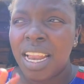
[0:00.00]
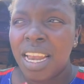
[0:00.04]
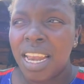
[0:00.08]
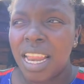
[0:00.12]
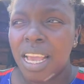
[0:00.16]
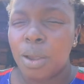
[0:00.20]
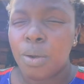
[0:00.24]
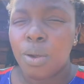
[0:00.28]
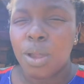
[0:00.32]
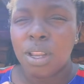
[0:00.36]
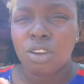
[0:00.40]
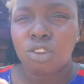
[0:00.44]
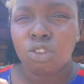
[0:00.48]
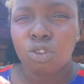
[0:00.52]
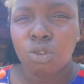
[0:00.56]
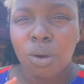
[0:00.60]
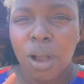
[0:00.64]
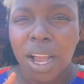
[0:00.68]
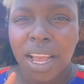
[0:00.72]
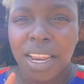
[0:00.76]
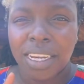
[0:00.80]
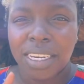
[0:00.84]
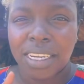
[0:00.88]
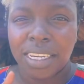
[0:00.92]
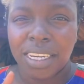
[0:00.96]
like we are
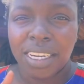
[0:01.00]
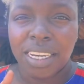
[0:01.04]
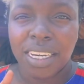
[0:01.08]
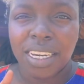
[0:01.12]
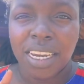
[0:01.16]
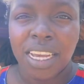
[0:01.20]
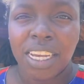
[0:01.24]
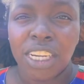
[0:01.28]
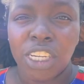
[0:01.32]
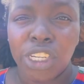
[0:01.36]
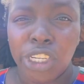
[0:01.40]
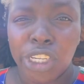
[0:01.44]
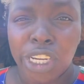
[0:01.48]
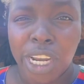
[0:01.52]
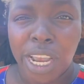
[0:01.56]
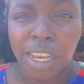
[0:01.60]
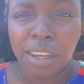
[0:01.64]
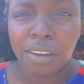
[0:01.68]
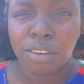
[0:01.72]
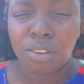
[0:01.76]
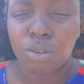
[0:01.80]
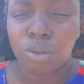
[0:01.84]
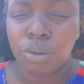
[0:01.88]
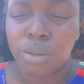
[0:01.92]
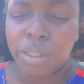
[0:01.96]
200
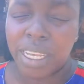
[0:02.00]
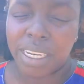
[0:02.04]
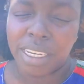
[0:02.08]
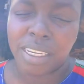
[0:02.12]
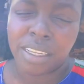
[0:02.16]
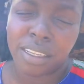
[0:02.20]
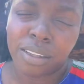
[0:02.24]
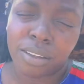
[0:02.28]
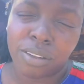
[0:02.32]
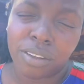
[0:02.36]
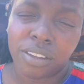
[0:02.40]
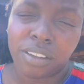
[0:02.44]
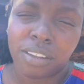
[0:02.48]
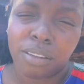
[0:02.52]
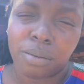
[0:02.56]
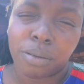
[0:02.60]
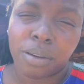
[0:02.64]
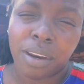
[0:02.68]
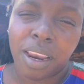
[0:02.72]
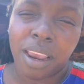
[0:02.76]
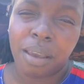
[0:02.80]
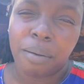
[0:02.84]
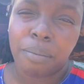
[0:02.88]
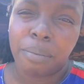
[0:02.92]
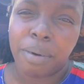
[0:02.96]
shy to 30,000
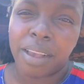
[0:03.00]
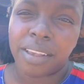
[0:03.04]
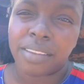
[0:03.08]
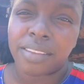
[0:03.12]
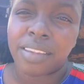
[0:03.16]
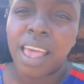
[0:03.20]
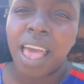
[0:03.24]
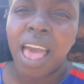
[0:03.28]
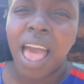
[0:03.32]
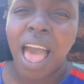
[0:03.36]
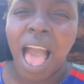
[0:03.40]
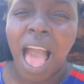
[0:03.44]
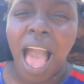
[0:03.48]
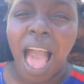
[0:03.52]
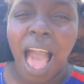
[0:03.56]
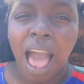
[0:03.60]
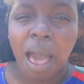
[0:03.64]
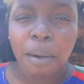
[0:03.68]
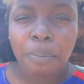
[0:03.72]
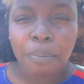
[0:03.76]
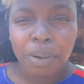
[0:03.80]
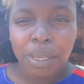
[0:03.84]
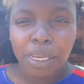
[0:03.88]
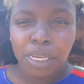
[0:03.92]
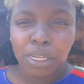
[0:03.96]
subscribers
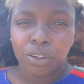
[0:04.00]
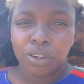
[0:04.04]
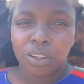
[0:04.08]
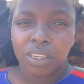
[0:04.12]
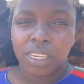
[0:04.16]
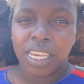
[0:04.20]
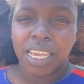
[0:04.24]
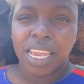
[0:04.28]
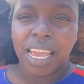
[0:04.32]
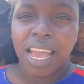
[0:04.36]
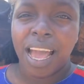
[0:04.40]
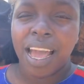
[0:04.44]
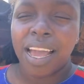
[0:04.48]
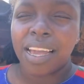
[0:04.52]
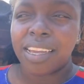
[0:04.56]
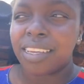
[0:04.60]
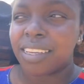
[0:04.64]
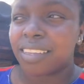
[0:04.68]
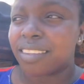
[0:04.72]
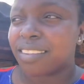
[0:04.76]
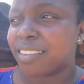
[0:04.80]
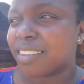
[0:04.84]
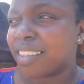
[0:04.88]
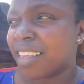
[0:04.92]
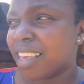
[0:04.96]
happy new year
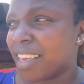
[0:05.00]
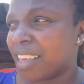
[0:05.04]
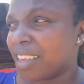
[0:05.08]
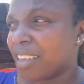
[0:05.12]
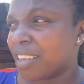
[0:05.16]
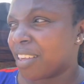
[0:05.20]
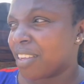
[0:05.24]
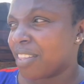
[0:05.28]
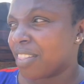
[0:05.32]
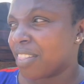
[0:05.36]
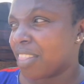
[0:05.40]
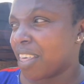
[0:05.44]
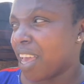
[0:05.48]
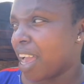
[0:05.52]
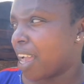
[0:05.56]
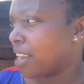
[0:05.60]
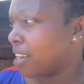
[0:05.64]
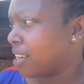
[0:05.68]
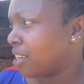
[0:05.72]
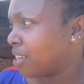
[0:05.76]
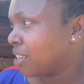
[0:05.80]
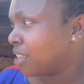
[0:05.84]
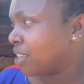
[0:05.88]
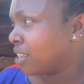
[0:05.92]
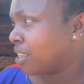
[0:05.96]
it's the
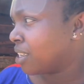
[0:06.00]
third